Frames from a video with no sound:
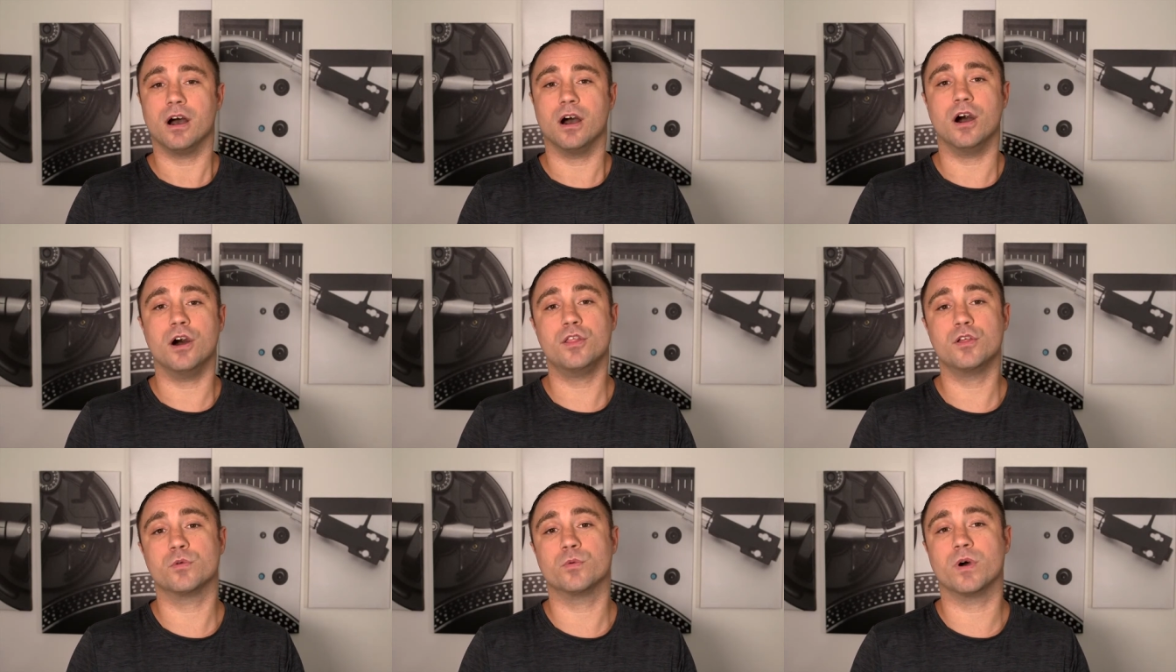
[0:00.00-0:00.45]

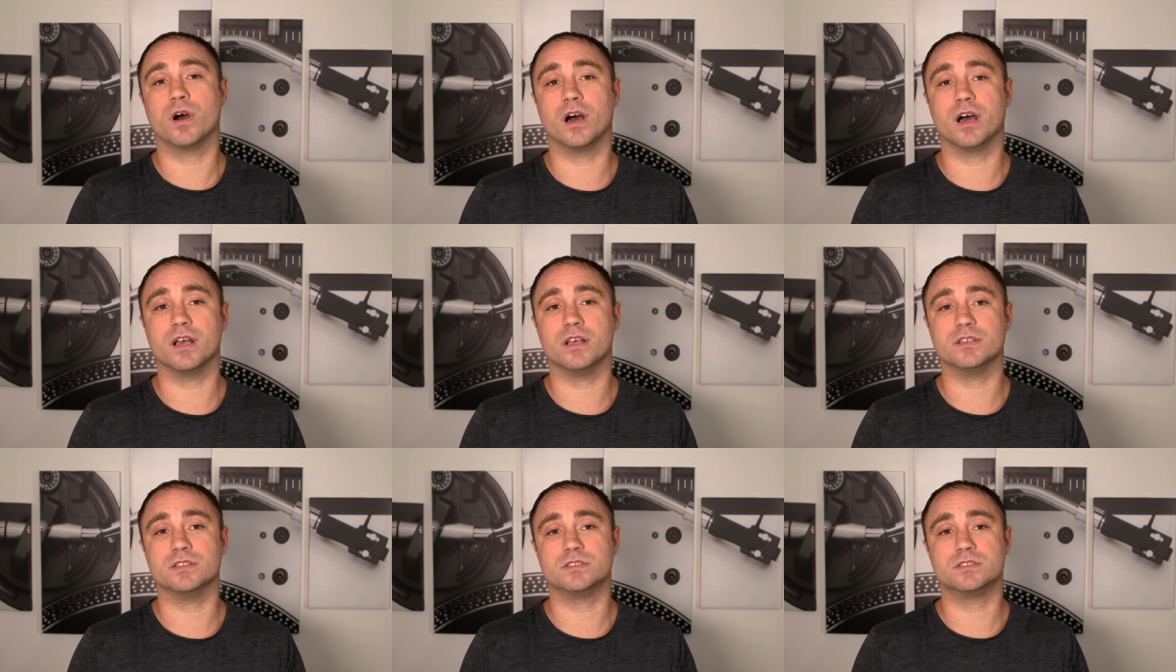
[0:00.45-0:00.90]

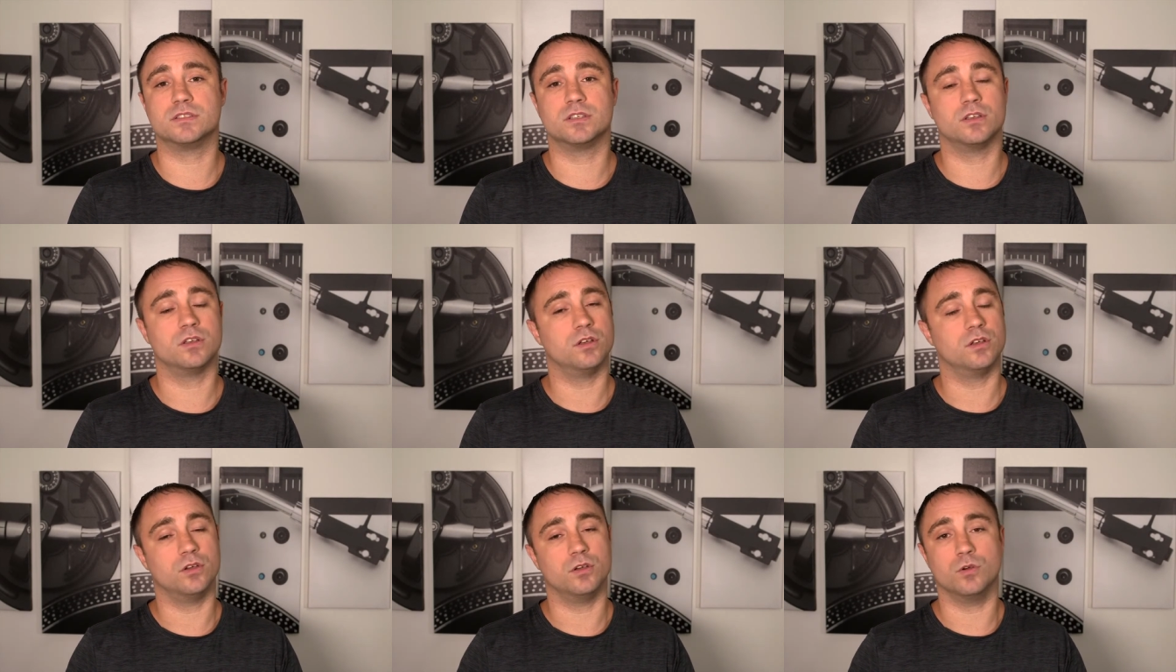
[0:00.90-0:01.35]
otherwise
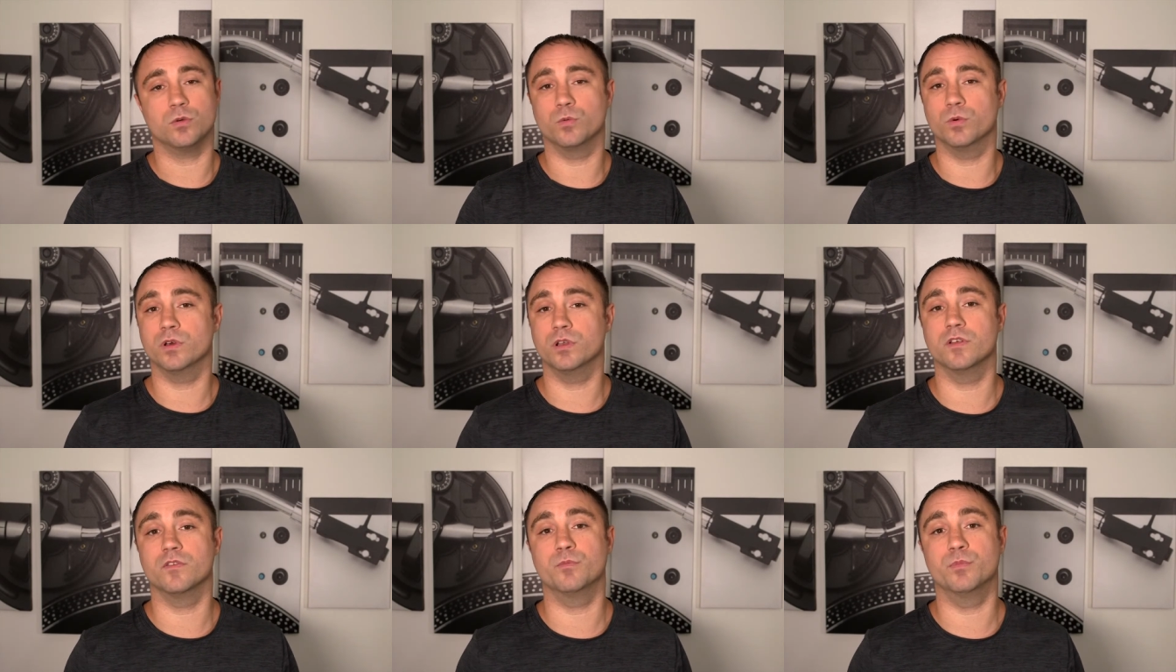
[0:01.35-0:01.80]

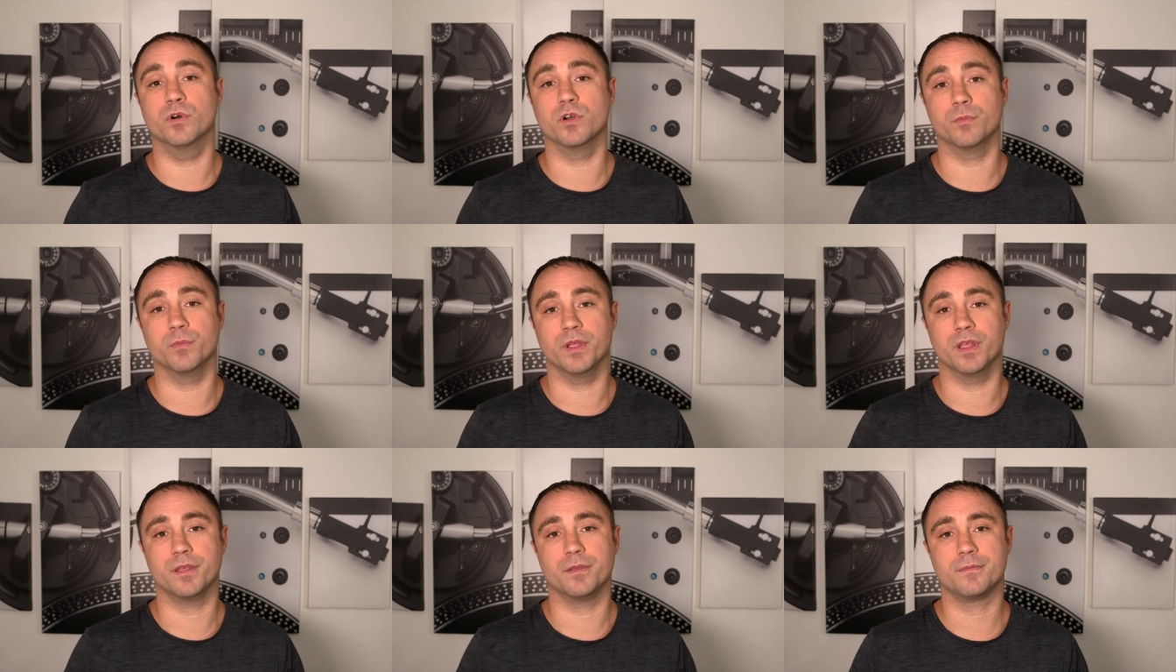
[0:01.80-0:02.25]
wouldn't have
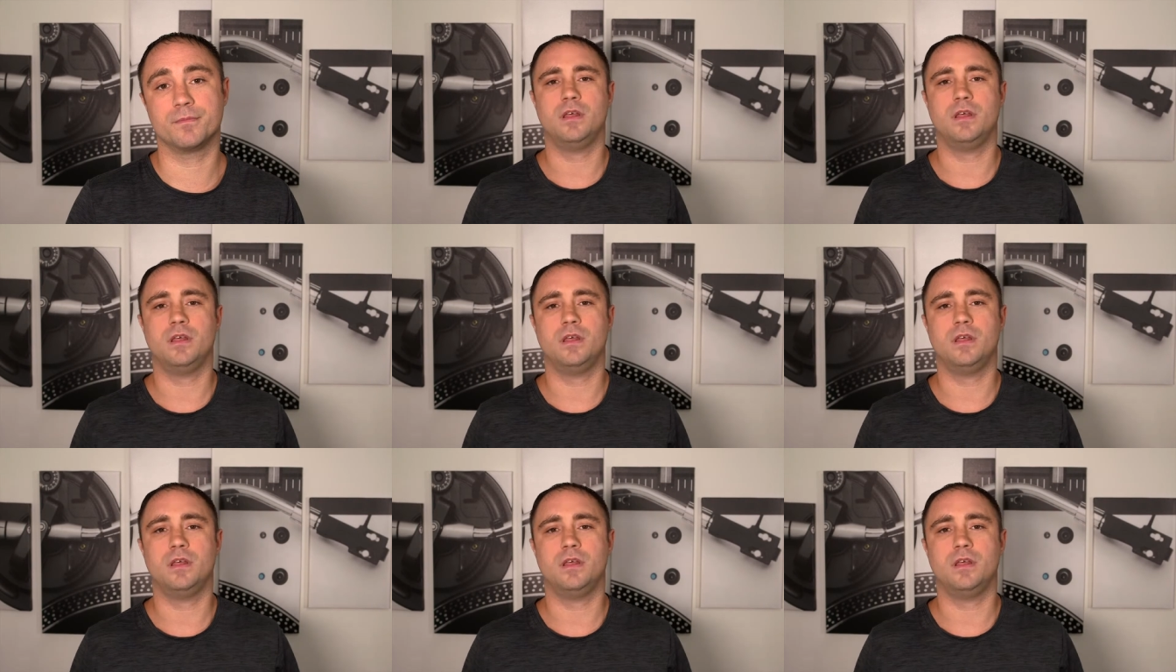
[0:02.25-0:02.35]
booked me.